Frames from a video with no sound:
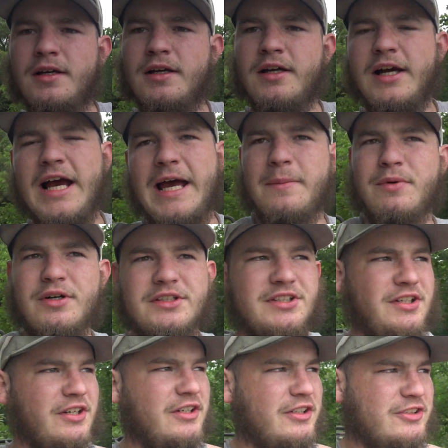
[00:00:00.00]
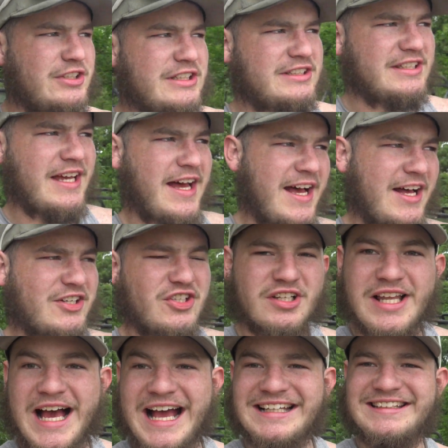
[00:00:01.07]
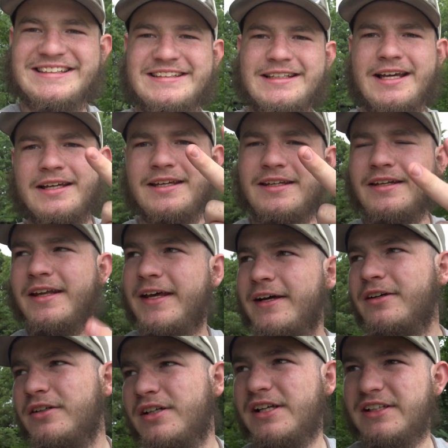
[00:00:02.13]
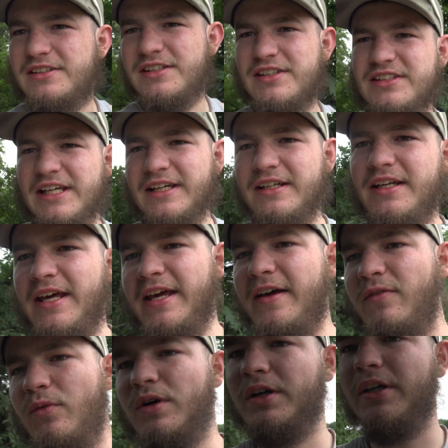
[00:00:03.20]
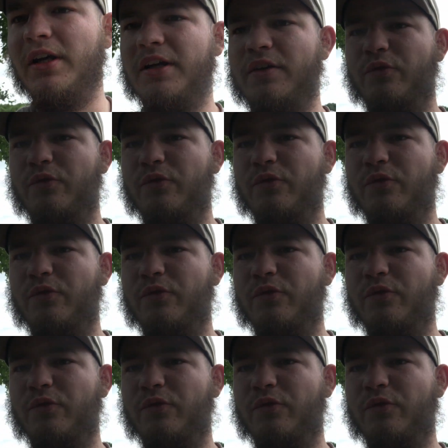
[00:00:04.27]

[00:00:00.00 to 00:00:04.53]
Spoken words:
All right, boys and girls, it's July 2nd now. It's the second day of working on the